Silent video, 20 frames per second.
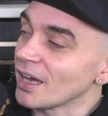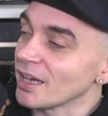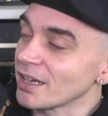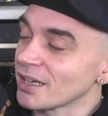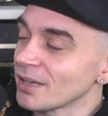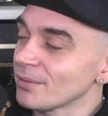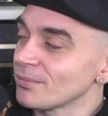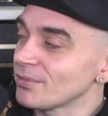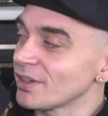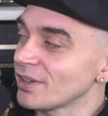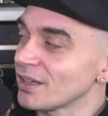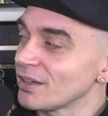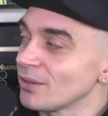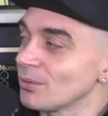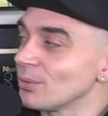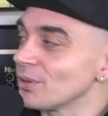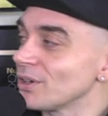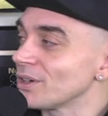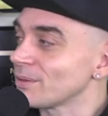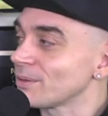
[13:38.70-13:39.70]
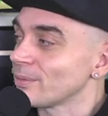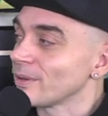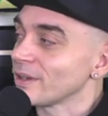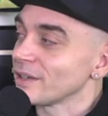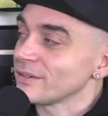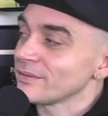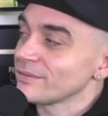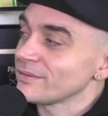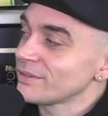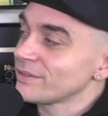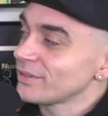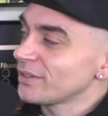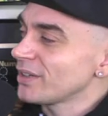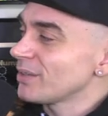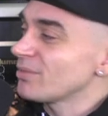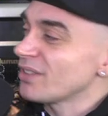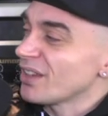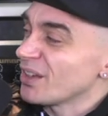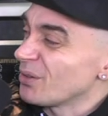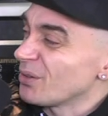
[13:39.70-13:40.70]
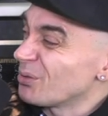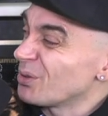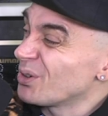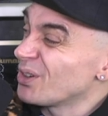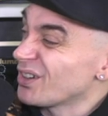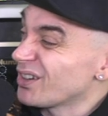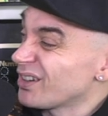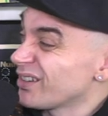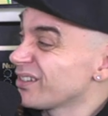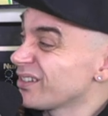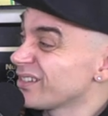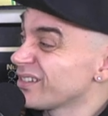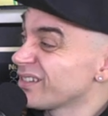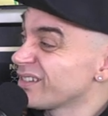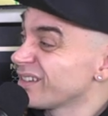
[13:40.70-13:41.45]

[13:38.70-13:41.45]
Uh, it comes out in the work, man. It comes out in yeah. the work.